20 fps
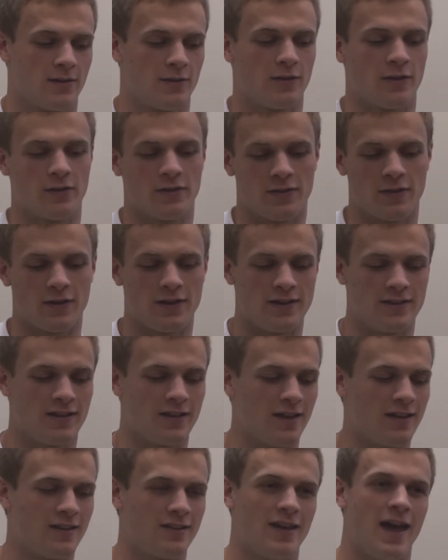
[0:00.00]
It
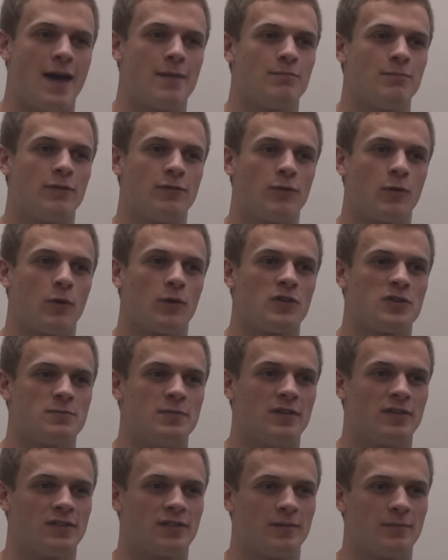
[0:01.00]
has happened before. There's
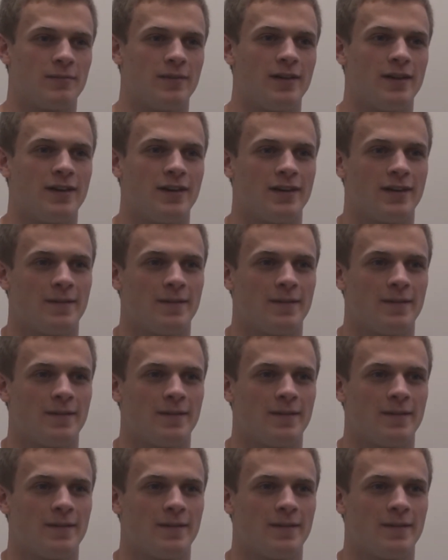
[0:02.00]
been some